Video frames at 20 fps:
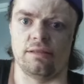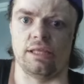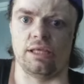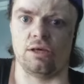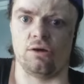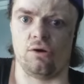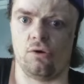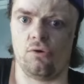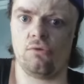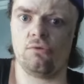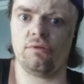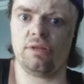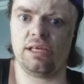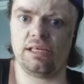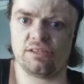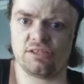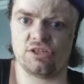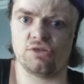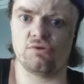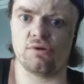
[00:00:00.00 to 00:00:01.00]
The
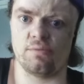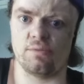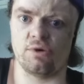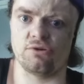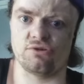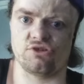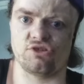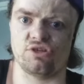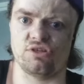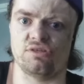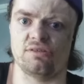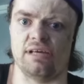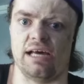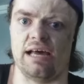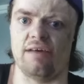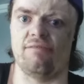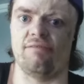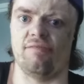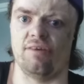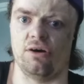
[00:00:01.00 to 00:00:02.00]
only two emotions
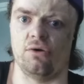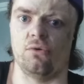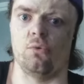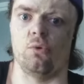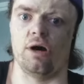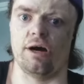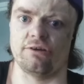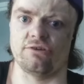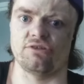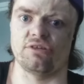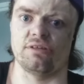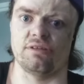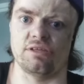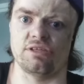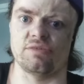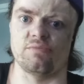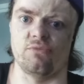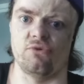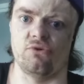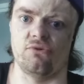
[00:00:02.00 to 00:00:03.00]
I felt watching
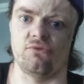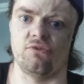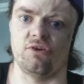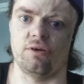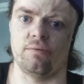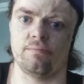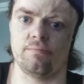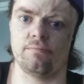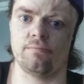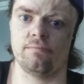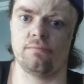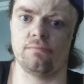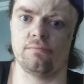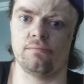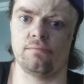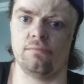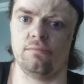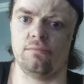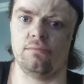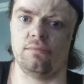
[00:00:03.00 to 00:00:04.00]
this movie
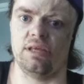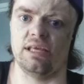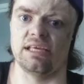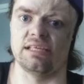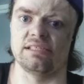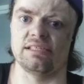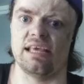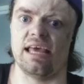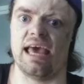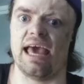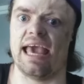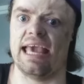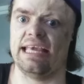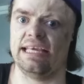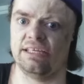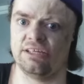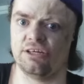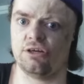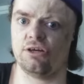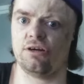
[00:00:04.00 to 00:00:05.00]
is
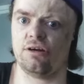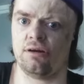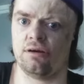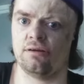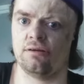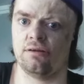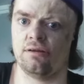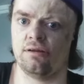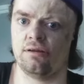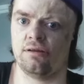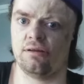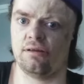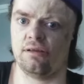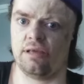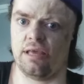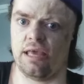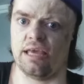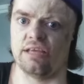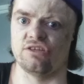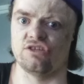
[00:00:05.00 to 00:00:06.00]
anger
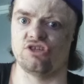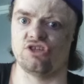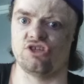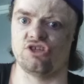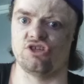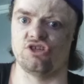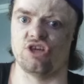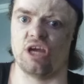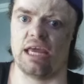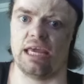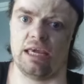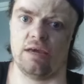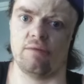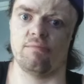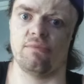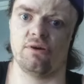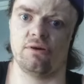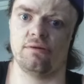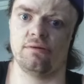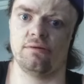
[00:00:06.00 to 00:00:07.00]
and
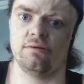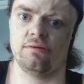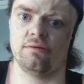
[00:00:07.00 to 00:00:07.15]
shame.